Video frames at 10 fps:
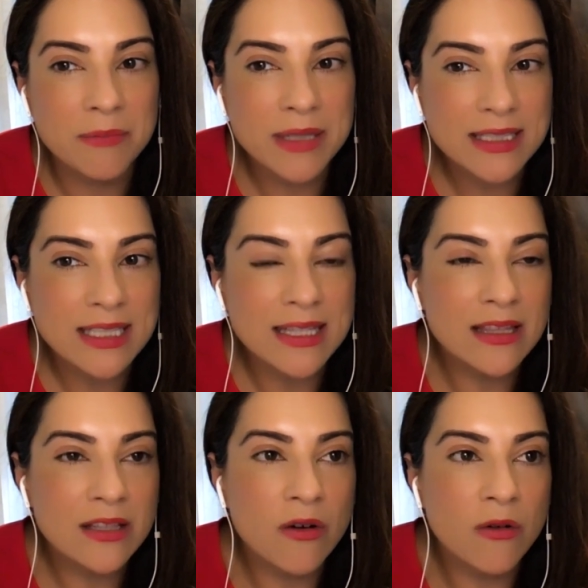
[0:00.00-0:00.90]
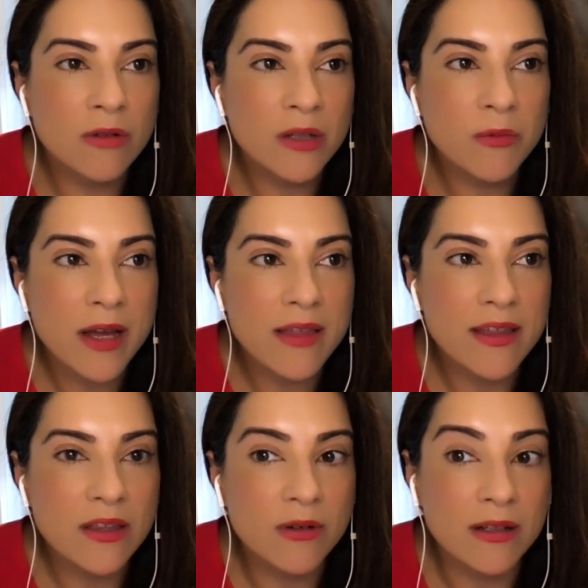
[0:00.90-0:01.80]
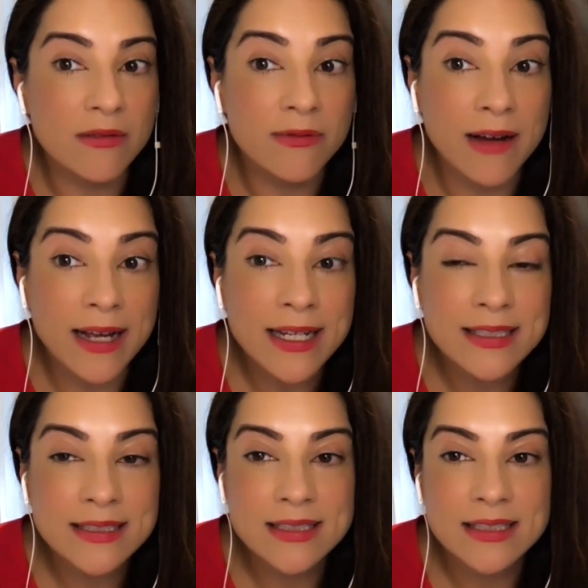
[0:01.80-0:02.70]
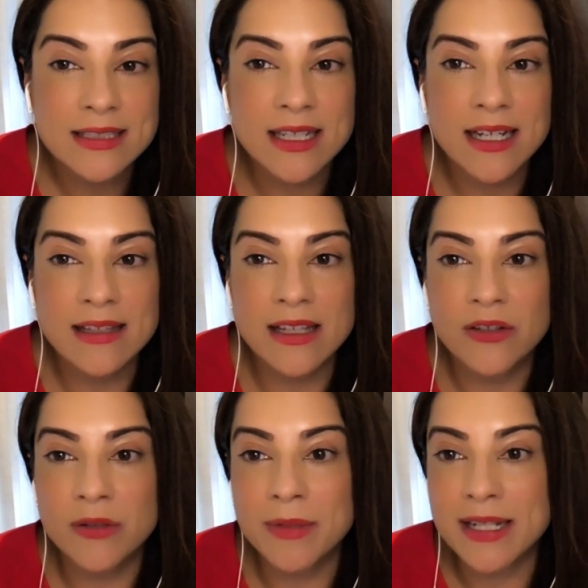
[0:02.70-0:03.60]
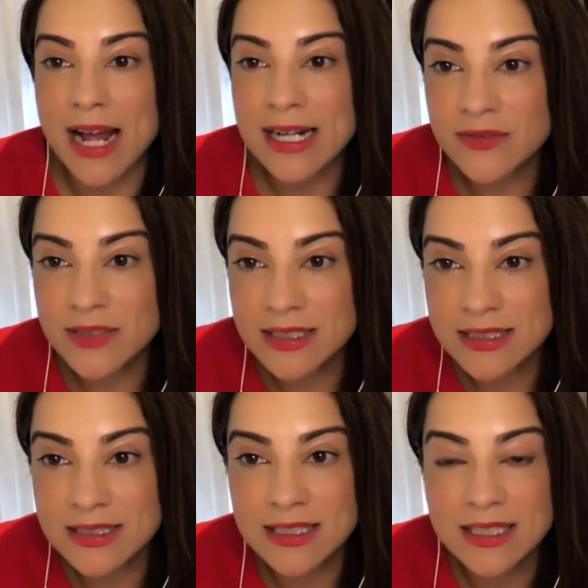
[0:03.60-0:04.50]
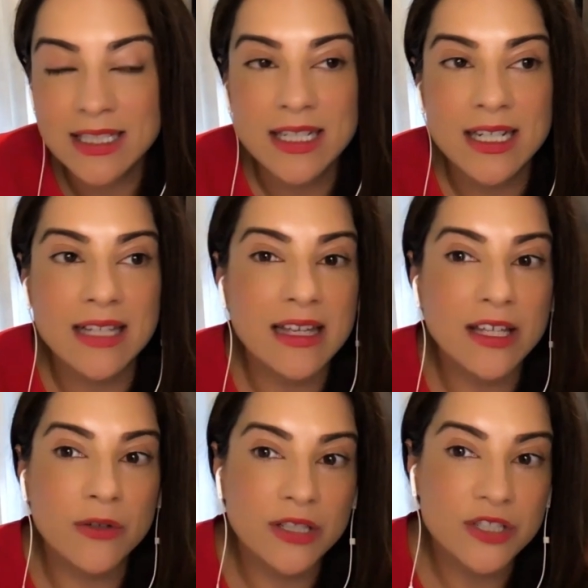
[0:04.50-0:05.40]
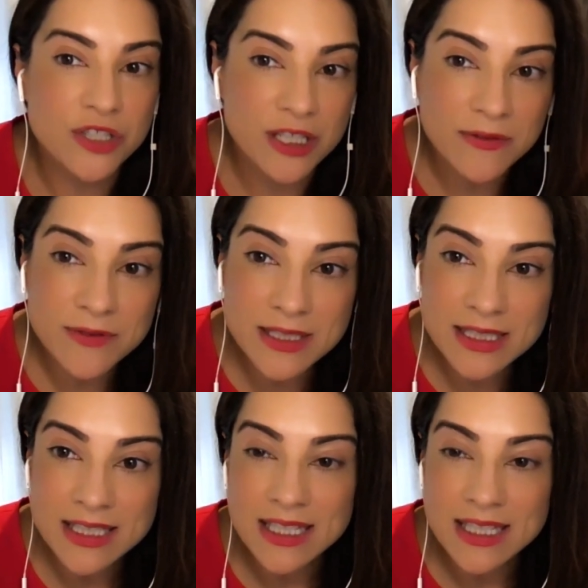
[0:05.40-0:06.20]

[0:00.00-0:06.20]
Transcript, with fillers: Because I think the only way that you can fight and that you can be an activist and that you can shift